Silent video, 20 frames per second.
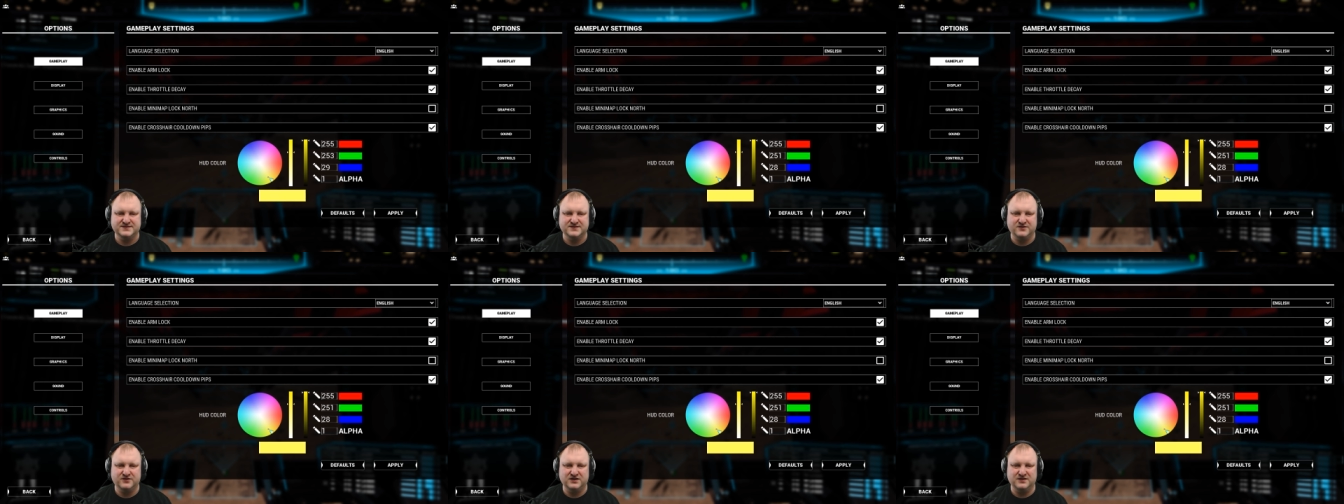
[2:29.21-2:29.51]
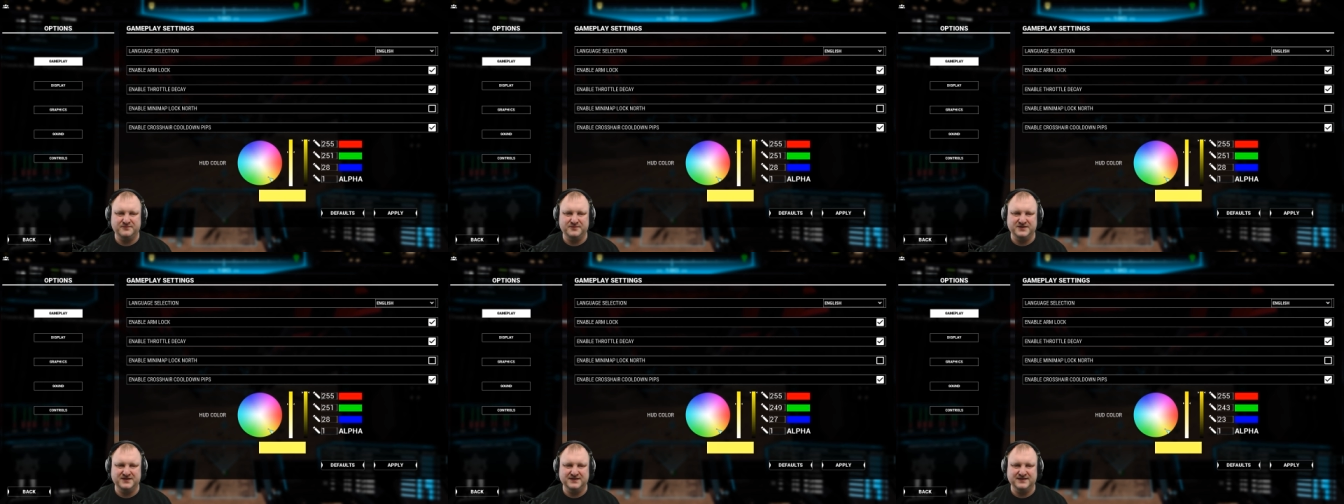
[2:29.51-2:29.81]
Got a
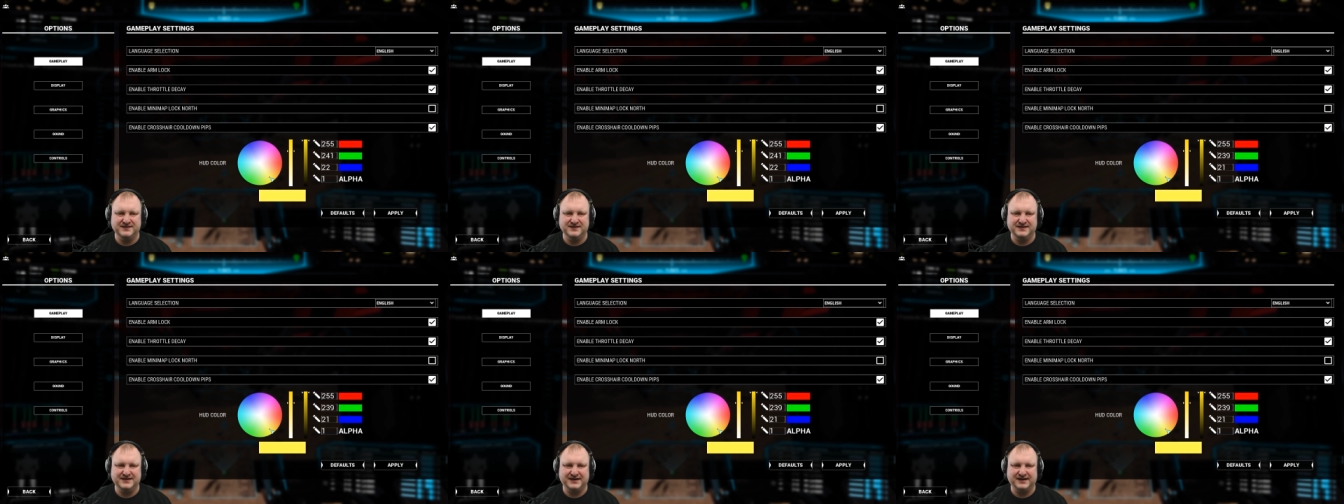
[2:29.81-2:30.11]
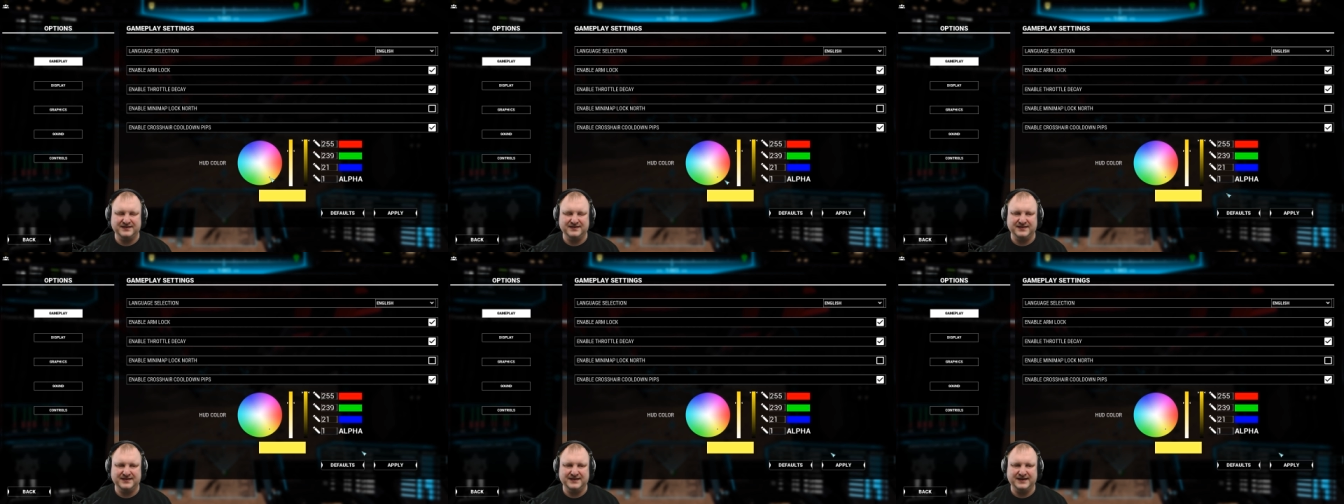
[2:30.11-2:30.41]
little bit
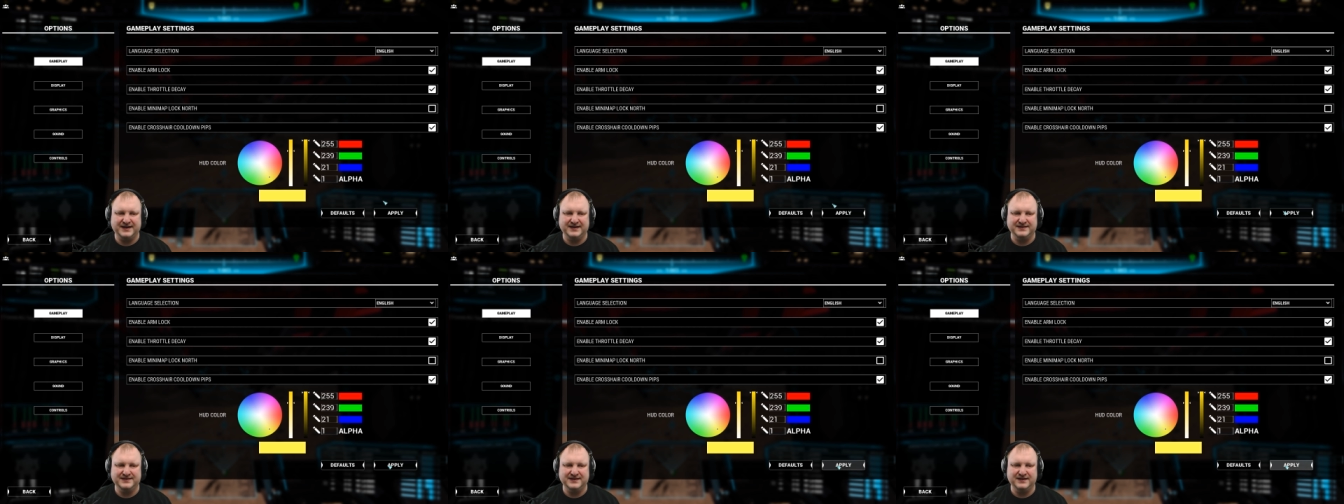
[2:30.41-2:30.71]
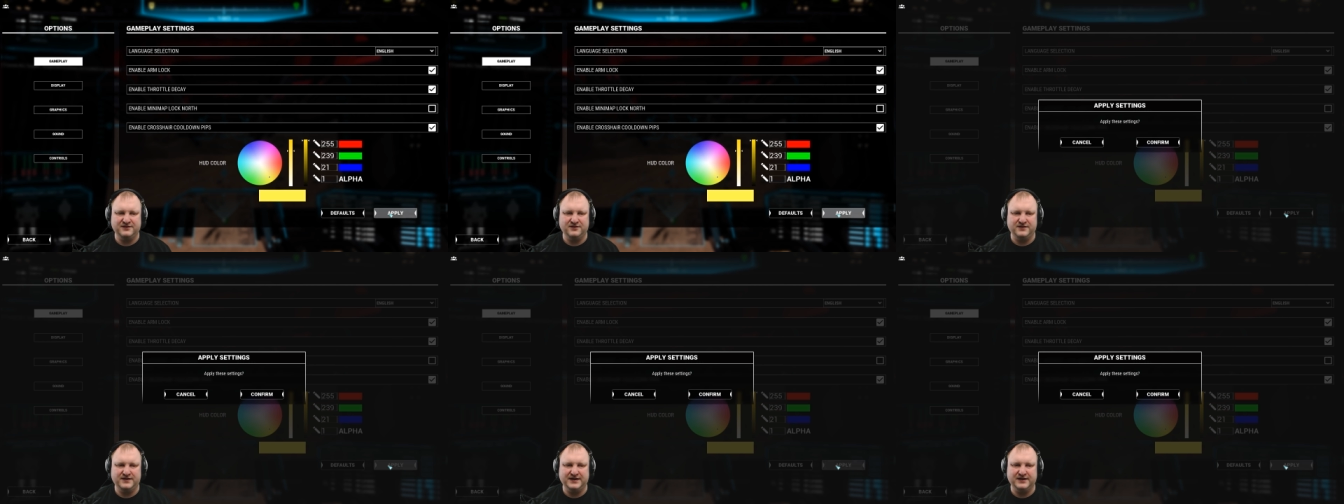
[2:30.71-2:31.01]
like a light
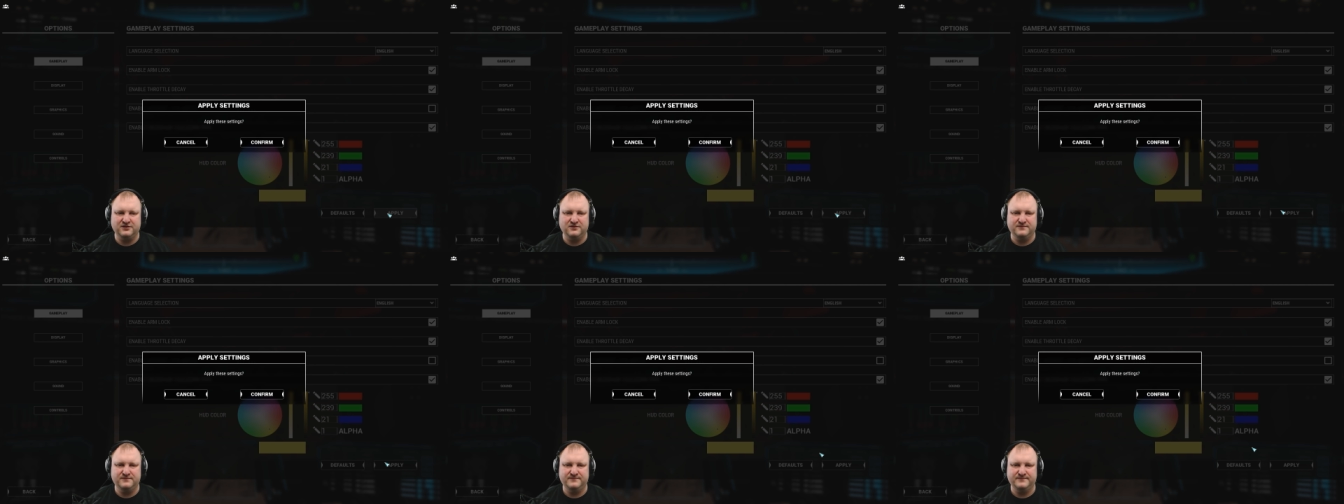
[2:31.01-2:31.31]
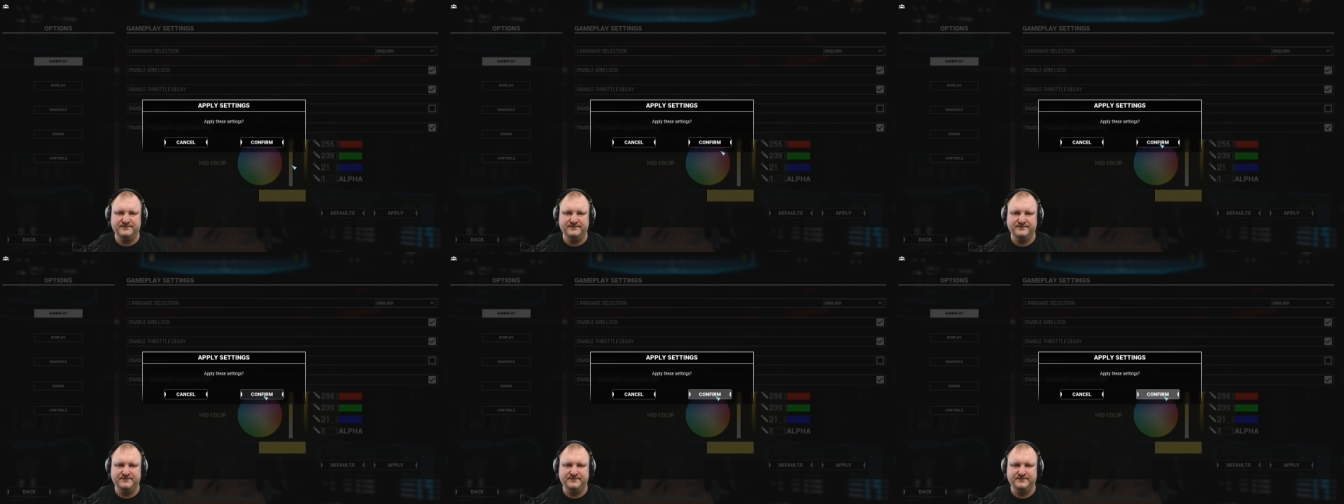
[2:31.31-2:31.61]
yellow.
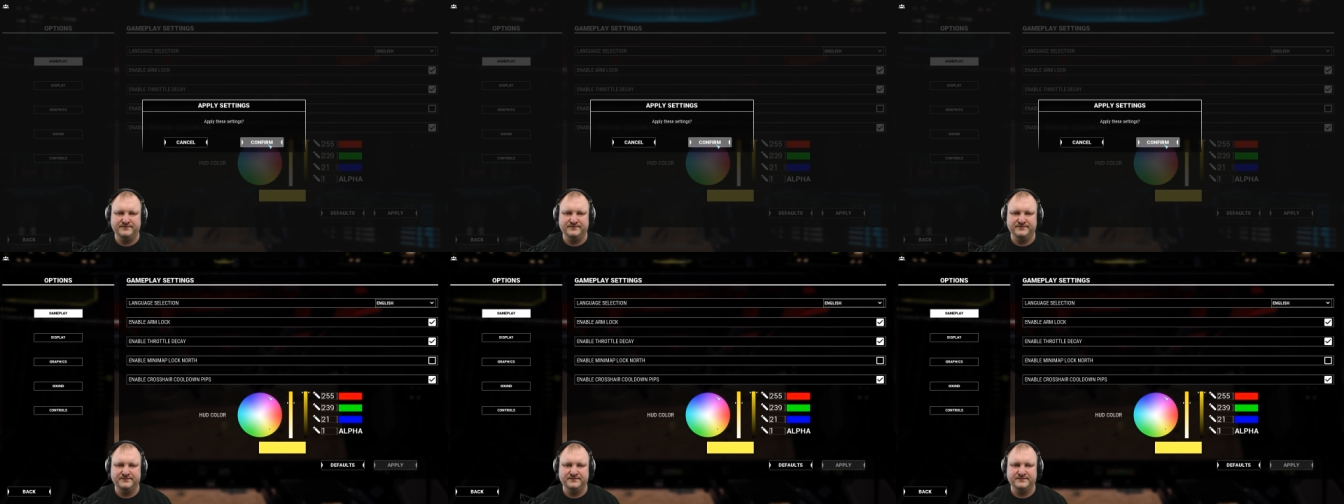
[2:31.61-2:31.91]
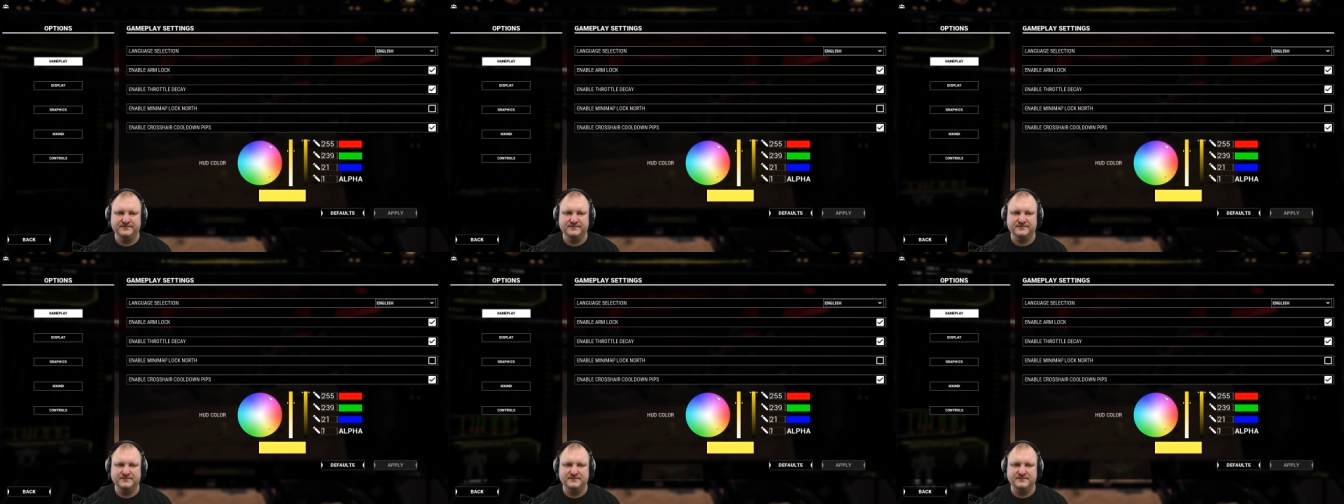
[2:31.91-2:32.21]

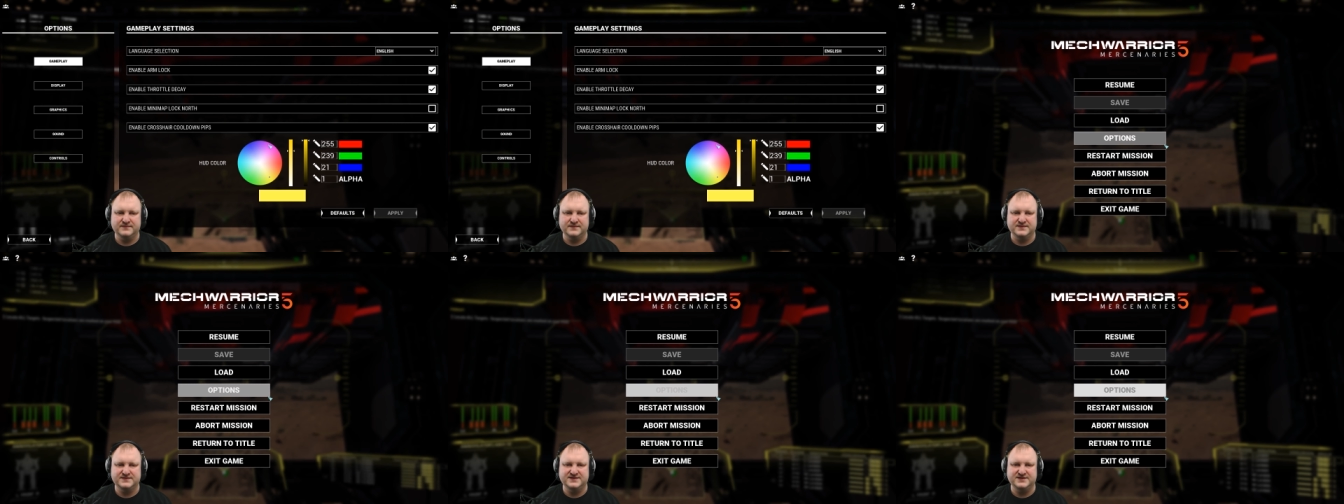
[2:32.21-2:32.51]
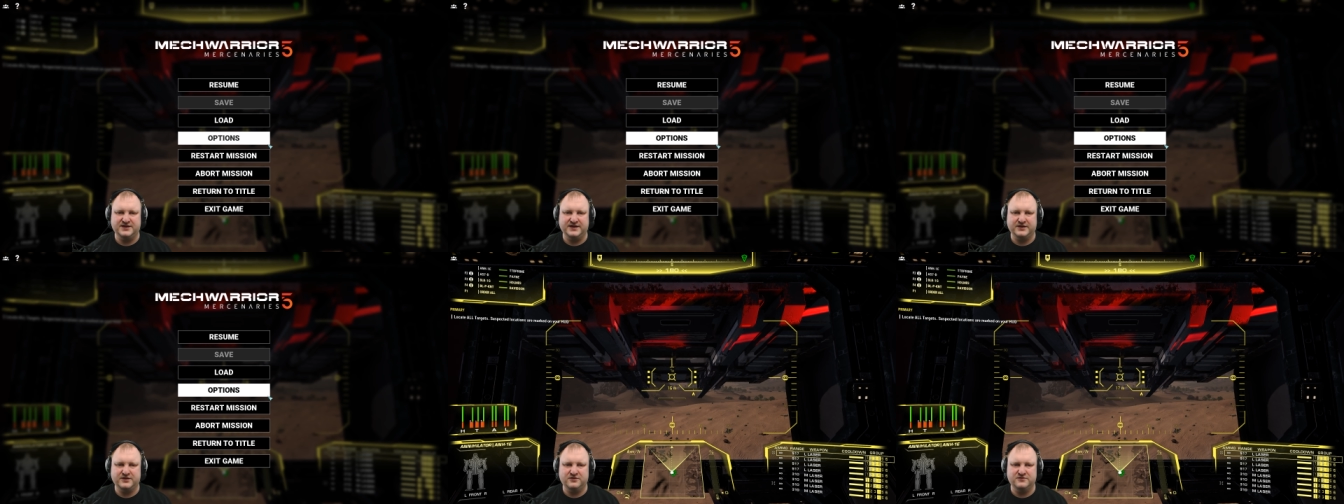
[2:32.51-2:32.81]

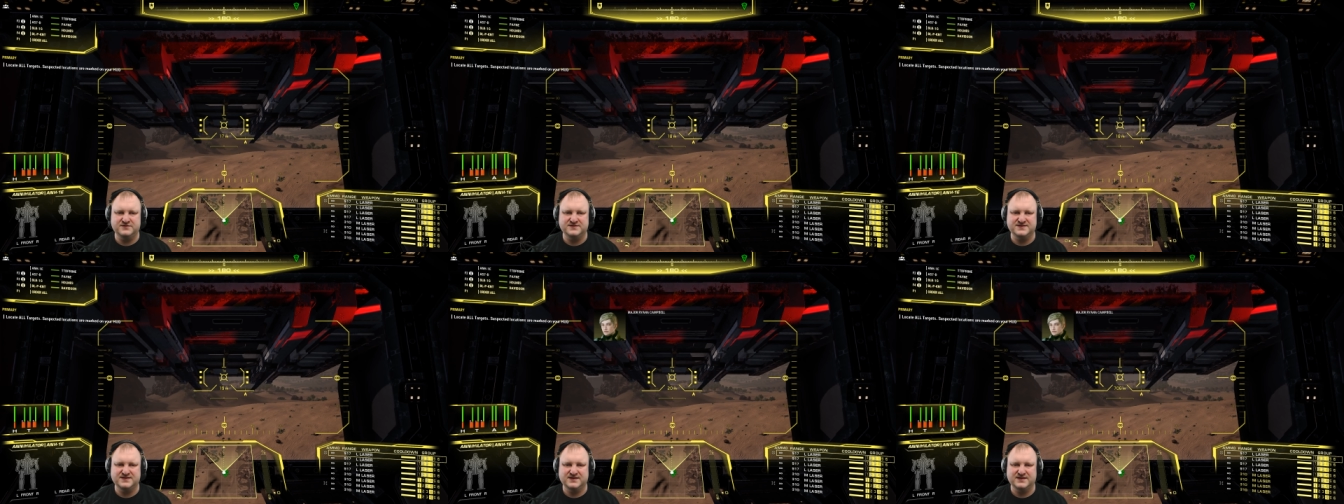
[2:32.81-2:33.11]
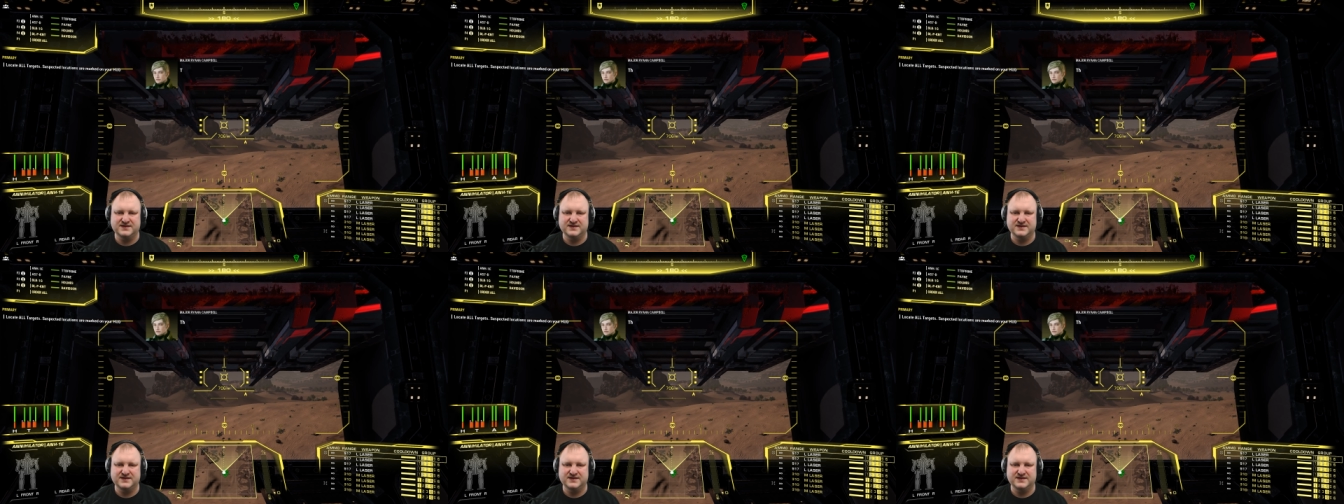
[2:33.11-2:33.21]
See how that goes?